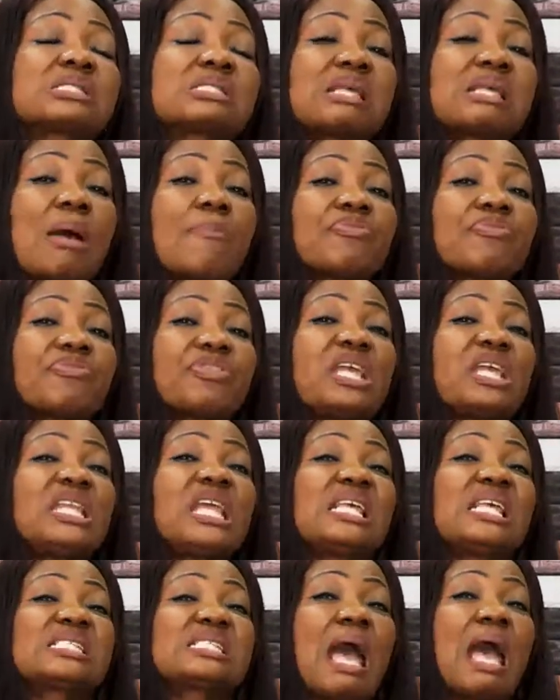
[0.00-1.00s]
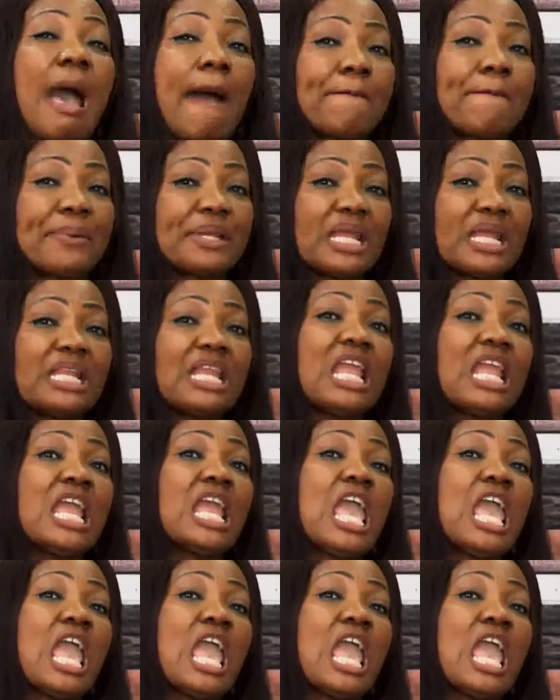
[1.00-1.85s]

something is happening